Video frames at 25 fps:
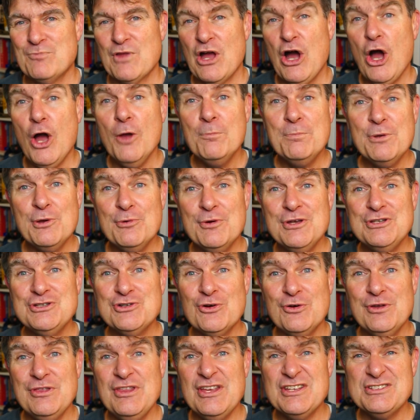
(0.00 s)
Hope you
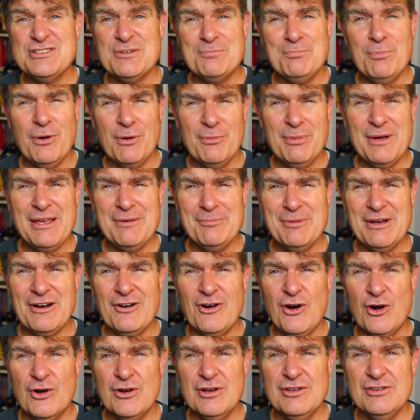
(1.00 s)
enjoyed this. Probably a bit
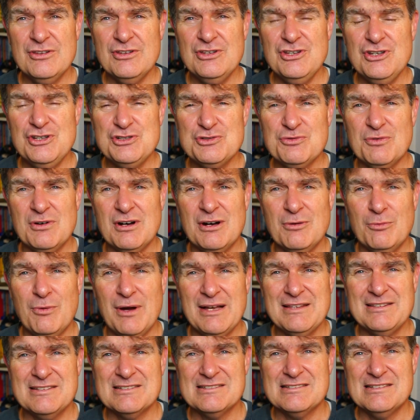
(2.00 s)
longer than usual. I'll
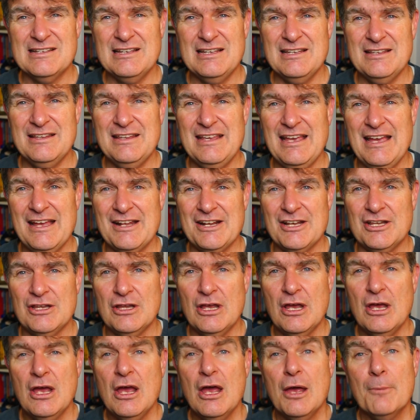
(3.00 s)
wait to see in the edit.
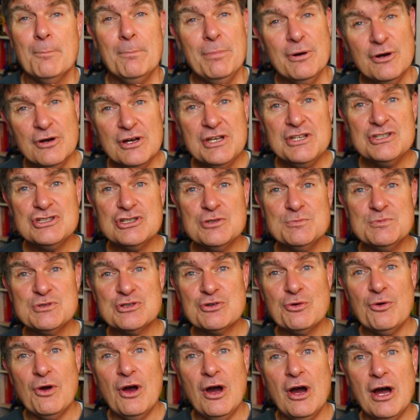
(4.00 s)
Please
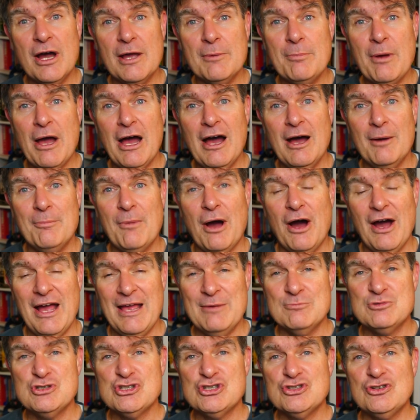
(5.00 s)
subscribe. I
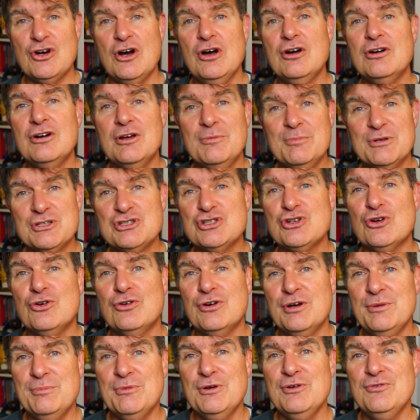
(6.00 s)
am slowly but
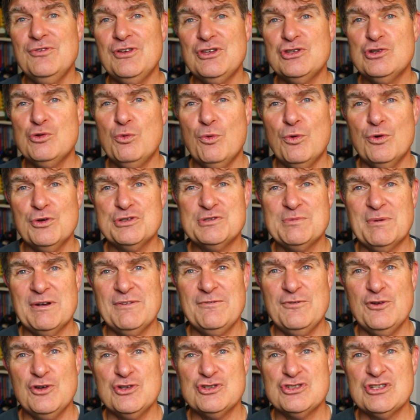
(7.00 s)
surely moving towards my
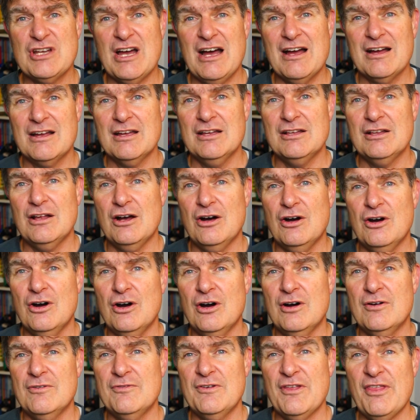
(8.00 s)
first target
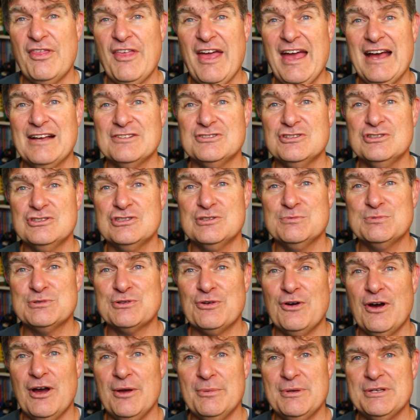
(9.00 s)
of 1,000
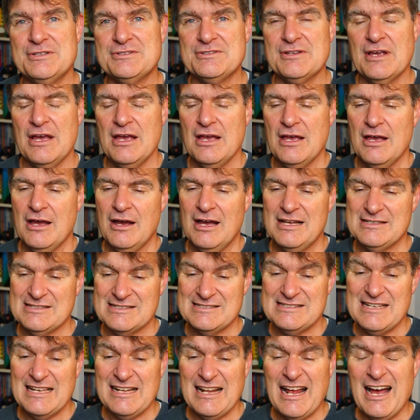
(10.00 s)
subscribers. As I
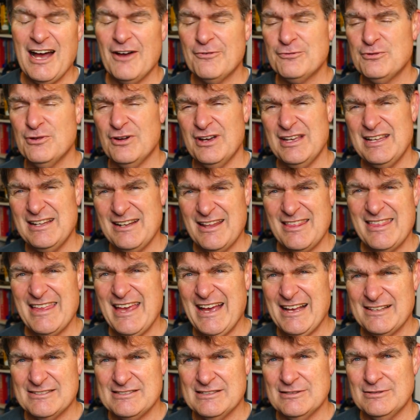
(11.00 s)
said, after I hit
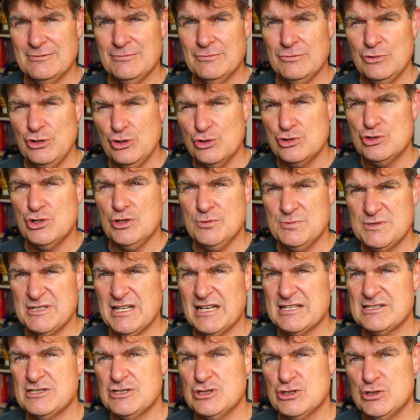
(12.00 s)
1,000, YouTube
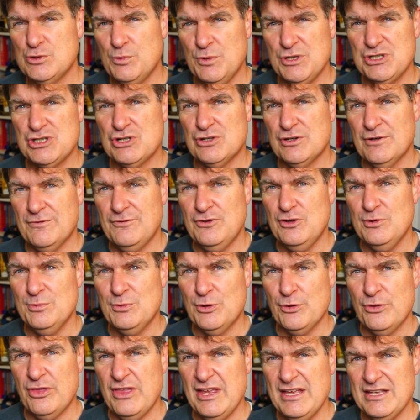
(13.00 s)
starts to switch on a few
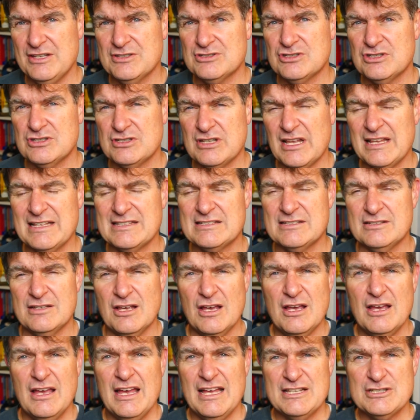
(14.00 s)
more things. So that's
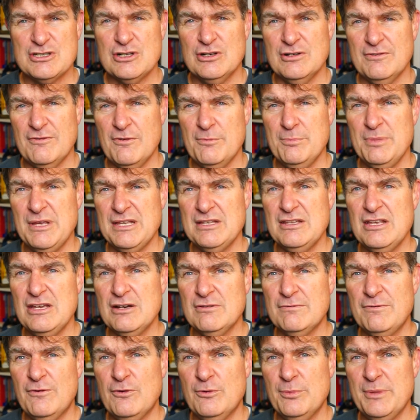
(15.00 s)
kind of a big
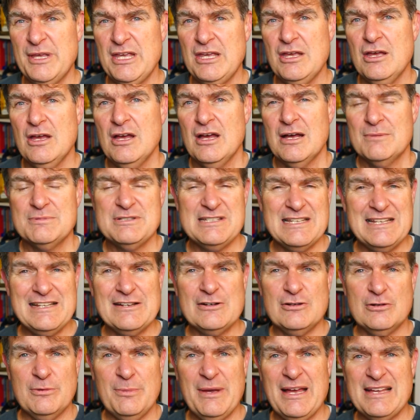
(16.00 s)
deal for me. I'm sitting
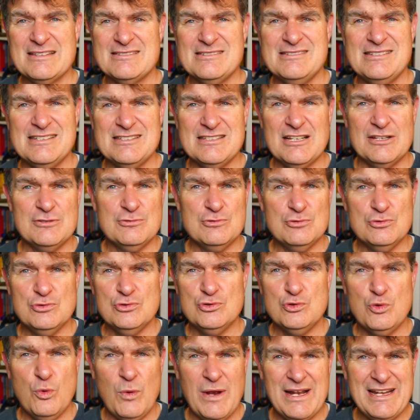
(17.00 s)
on about
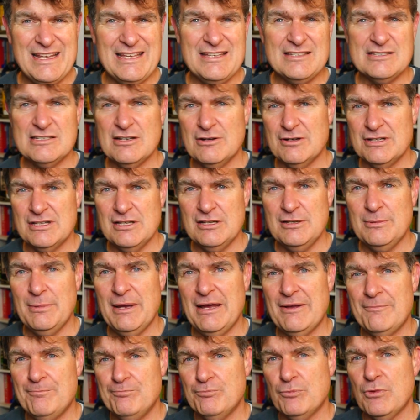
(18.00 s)
620, so I need
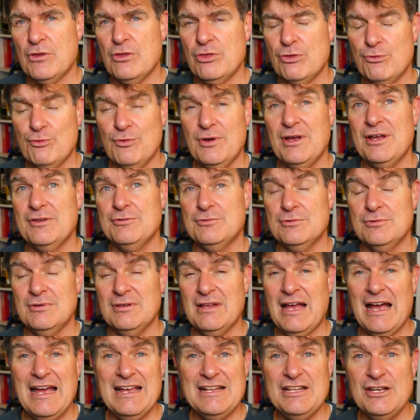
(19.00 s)
about
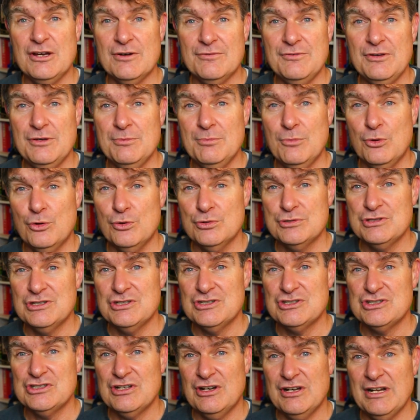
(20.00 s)
380 of you more
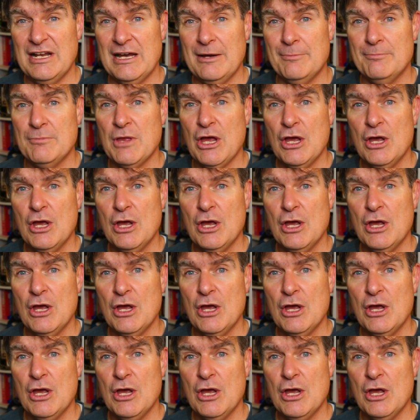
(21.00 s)
to sign up.